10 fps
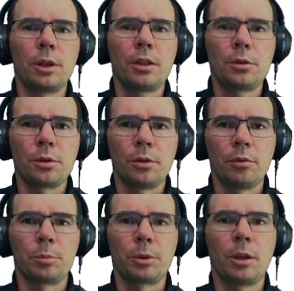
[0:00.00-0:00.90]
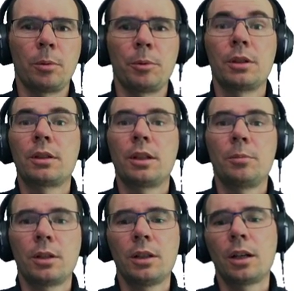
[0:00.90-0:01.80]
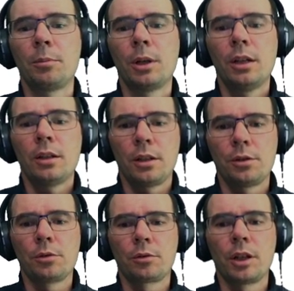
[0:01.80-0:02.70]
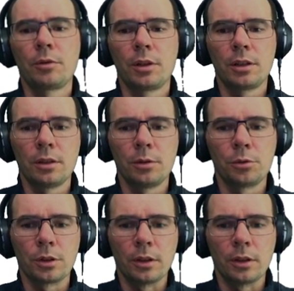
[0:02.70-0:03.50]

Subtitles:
to solve the problem in the same time, and you arrive at the solution.